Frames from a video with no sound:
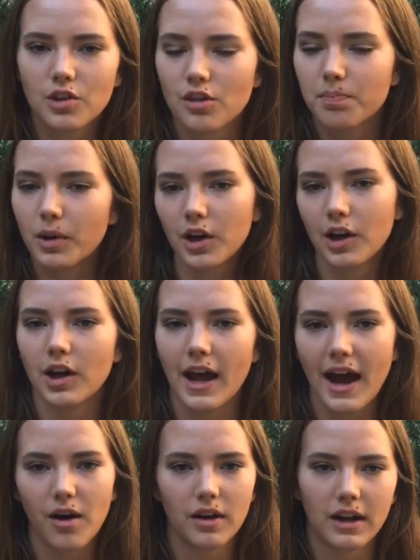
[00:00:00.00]
Just put good
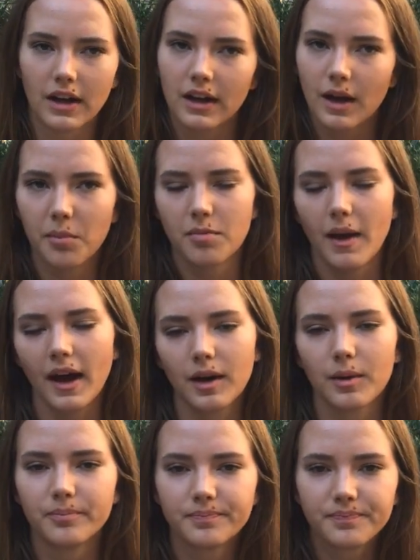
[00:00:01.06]
out and it comes back.